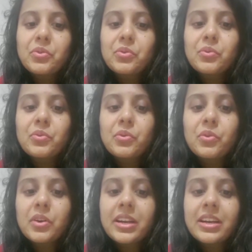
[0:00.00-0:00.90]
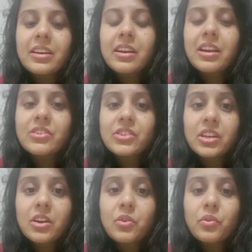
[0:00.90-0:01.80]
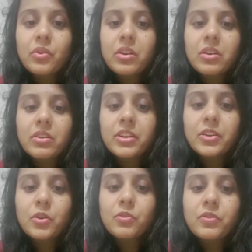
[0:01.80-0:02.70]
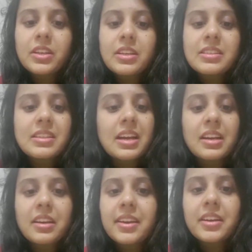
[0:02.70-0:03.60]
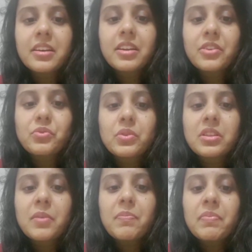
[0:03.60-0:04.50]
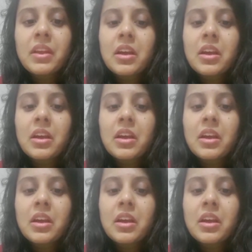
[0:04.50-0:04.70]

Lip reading: to go ahead and check out their offerings and get in touch with them.